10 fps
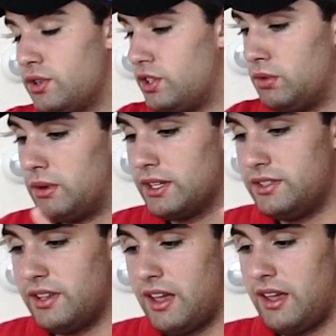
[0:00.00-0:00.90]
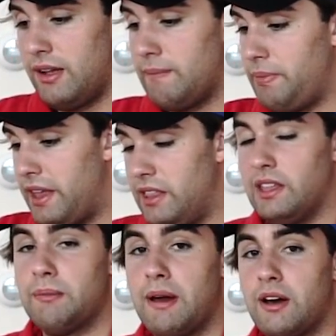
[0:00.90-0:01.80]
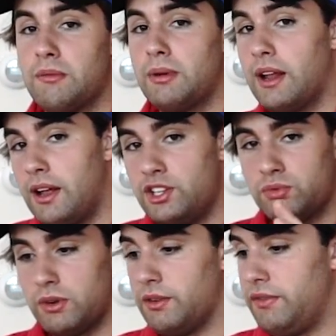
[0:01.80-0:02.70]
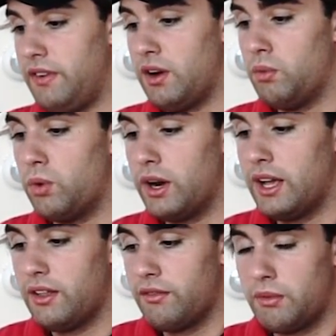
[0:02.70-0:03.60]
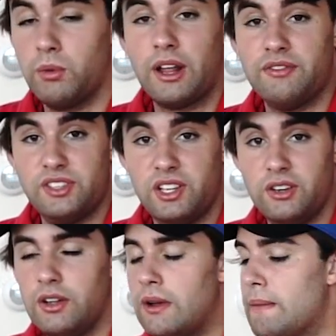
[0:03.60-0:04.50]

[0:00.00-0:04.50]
so I don't want to say anything about them, but I just want a fair warning from what I've seen.